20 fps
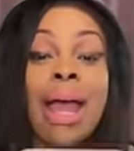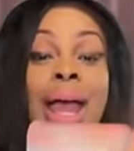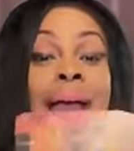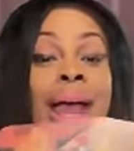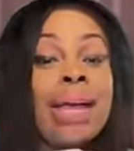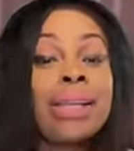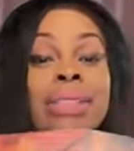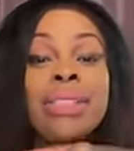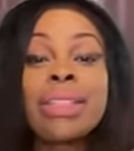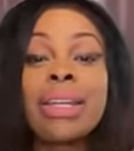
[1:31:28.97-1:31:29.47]

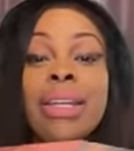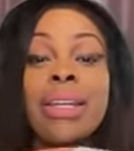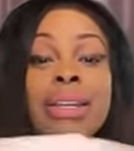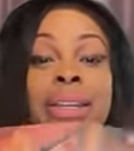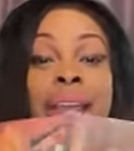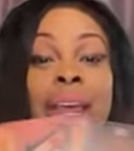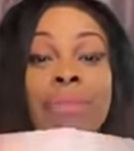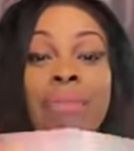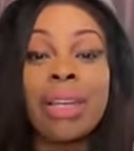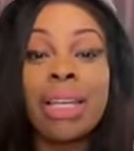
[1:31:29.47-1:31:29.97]
I should
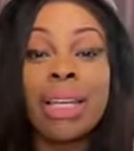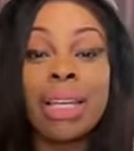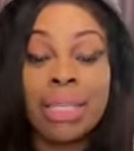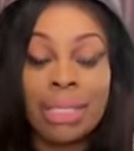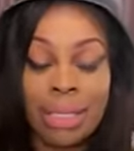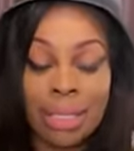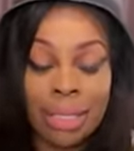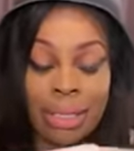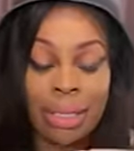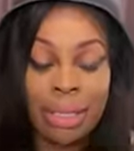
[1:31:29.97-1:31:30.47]
have never
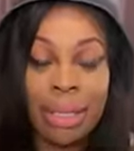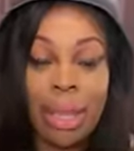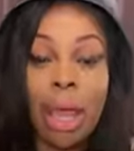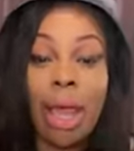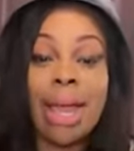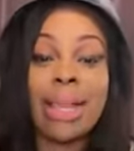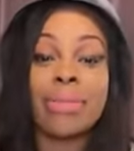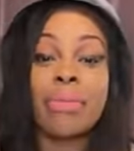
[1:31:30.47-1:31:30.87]
listened to y'all.